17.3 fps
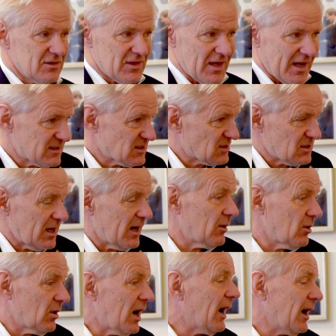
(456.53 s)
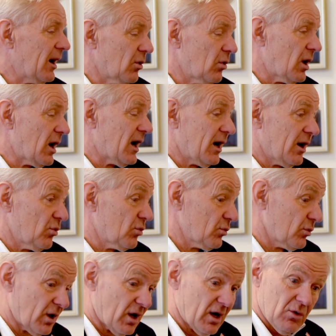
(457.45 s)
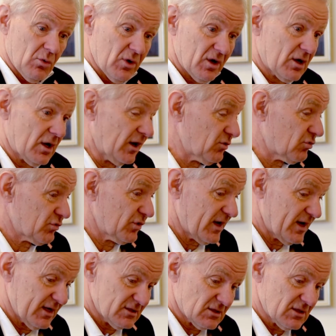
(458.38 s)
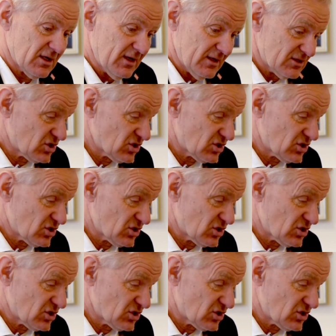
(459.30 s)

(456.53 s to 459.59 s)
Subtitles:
That's how a country has